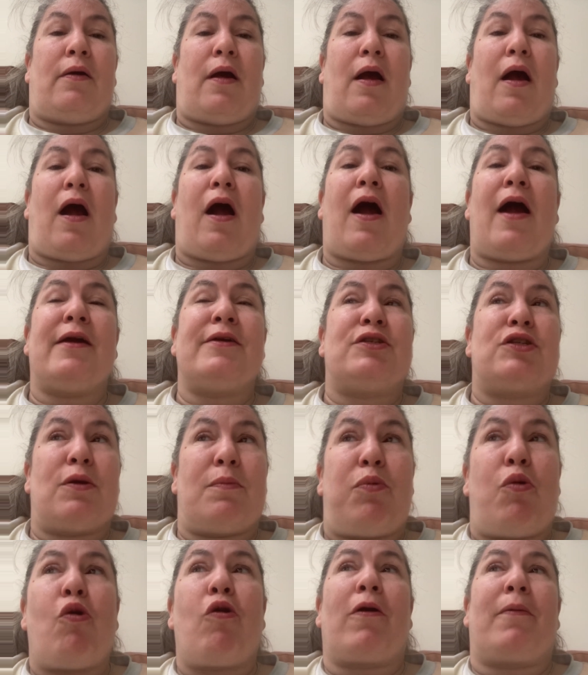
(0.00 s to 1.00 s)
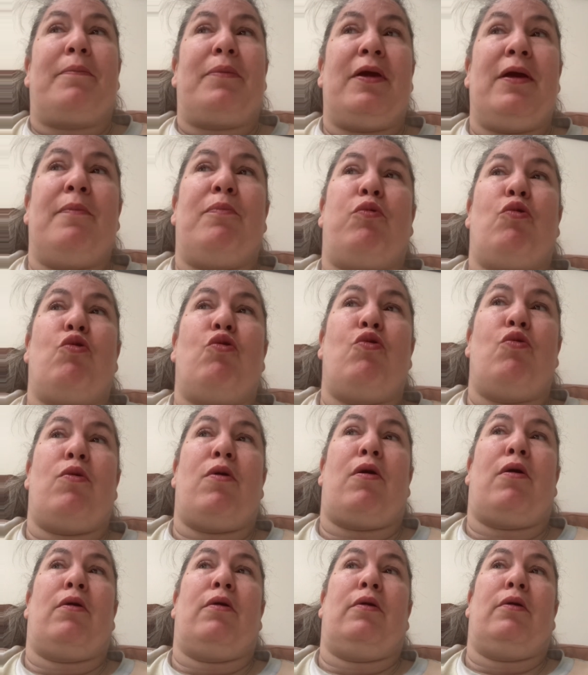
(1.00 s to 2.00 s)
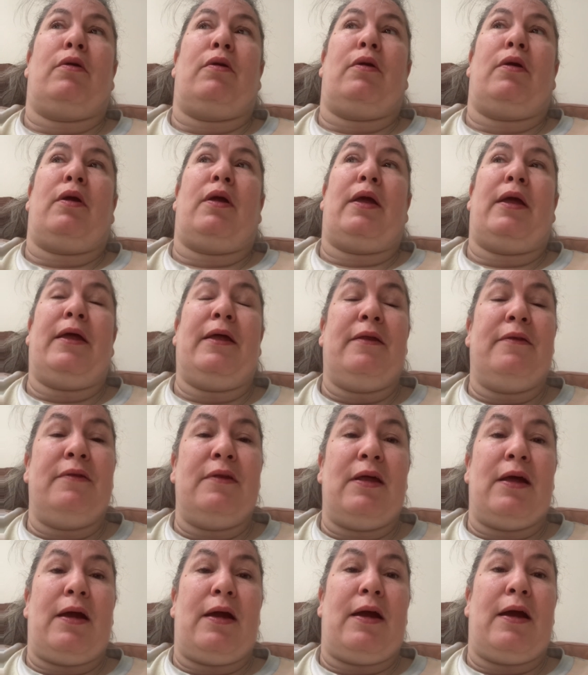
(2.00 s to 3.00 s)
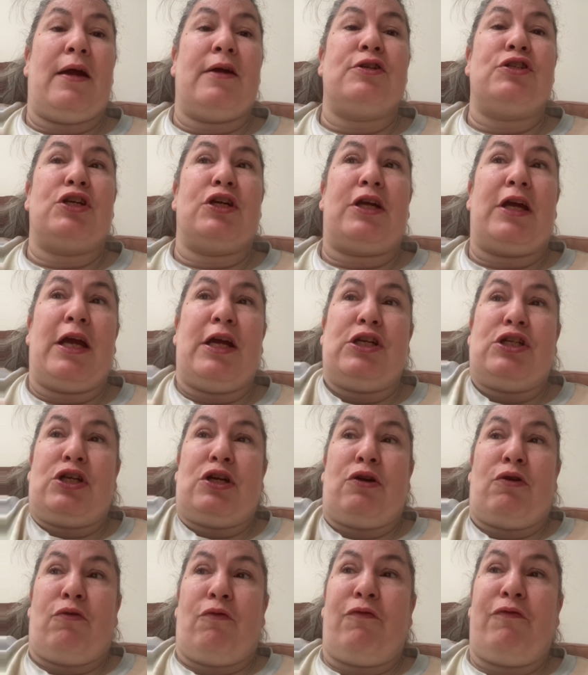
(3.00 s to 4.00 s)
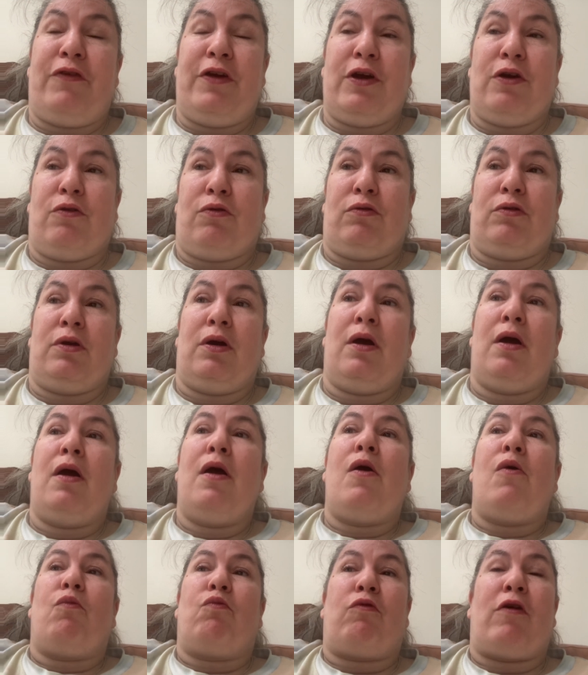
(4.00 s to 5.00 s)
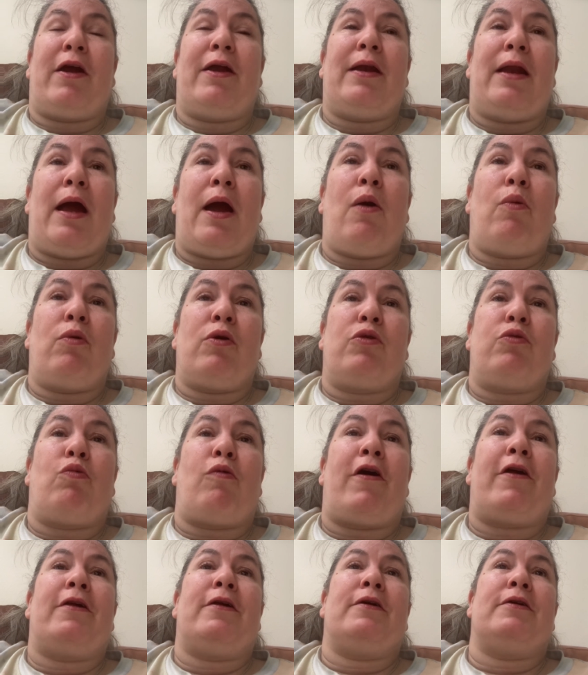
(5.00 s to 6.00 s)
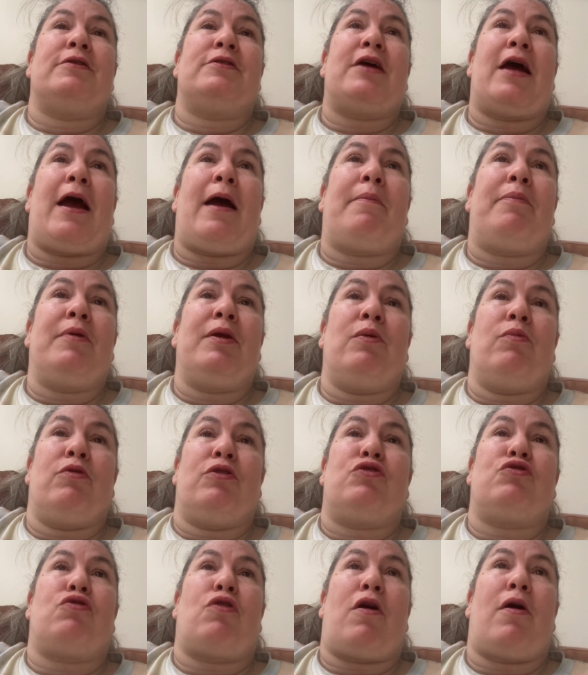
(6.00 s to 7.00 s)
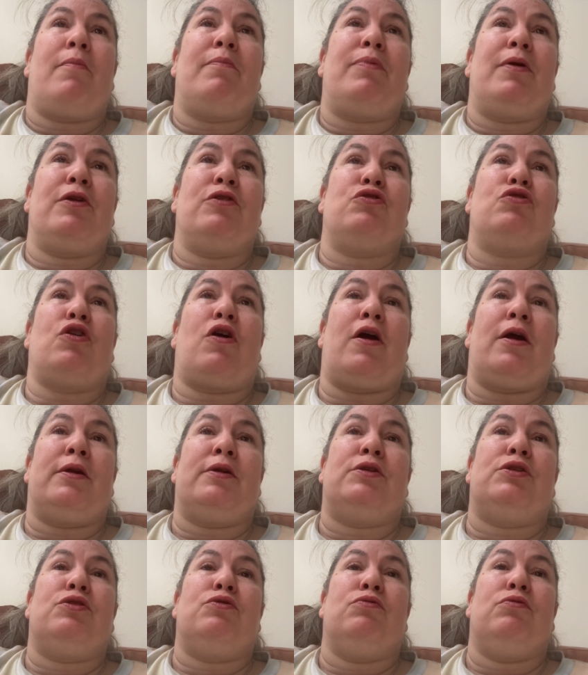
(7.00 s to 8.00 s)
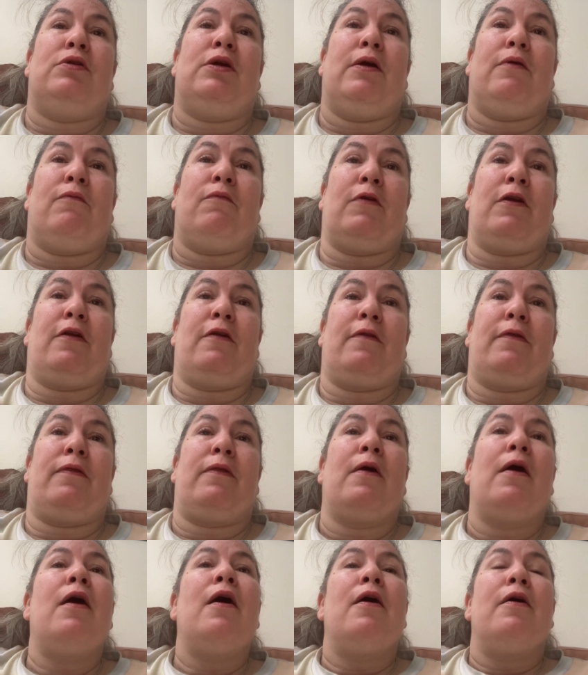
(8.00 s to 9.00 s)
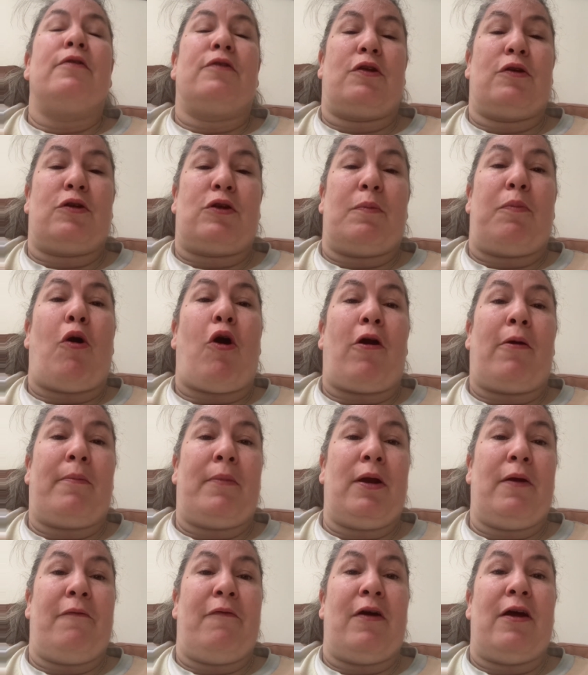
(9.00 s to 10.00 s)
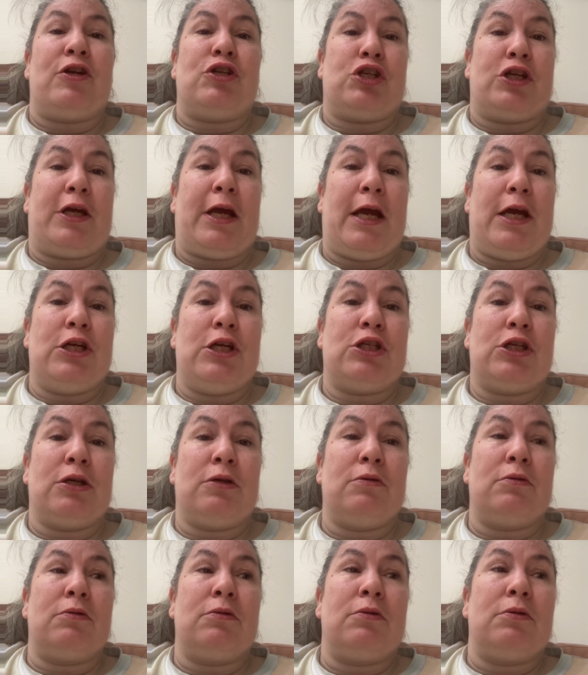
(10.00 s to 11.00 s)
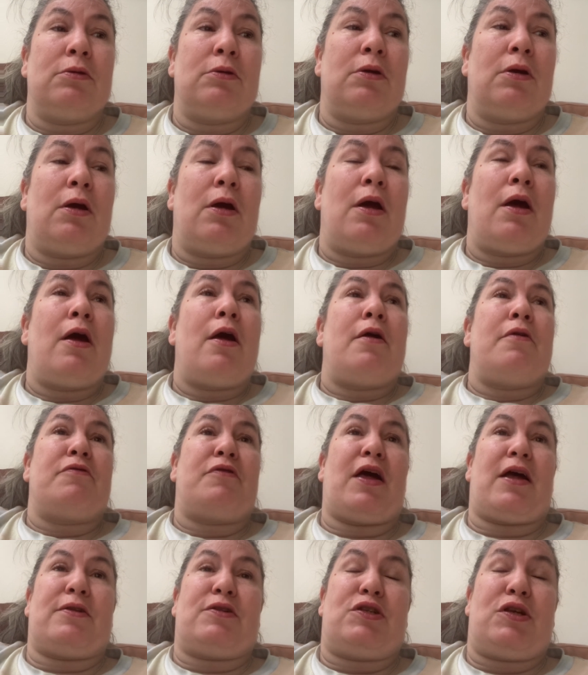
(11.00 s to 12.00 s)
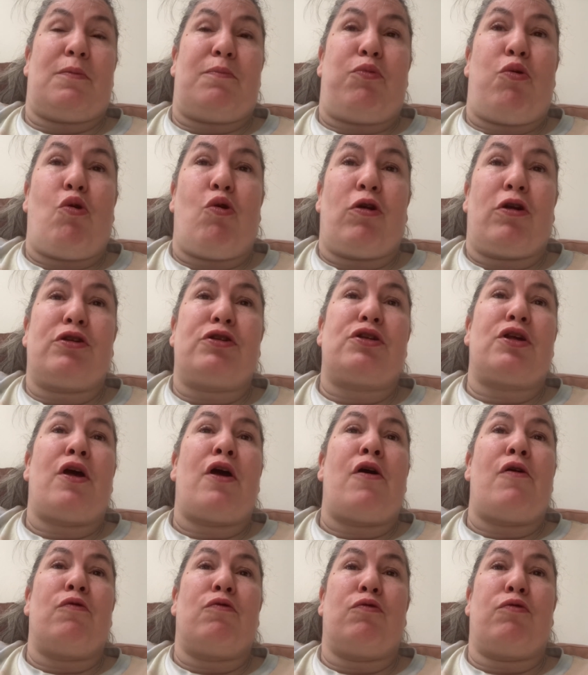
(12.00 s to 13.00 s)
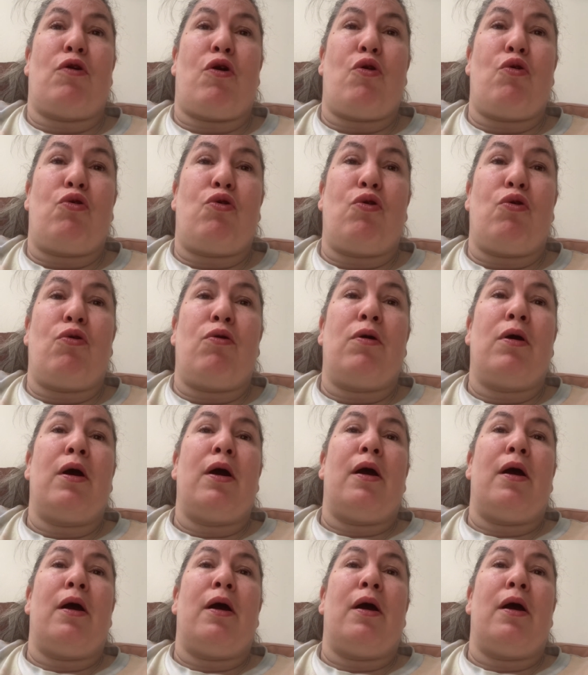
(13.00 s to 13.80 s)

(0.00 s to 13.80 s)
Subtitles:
I support people who are in the educational field. Right now, with what is happening with Trump and trying to get rid of the Department of Education that supports local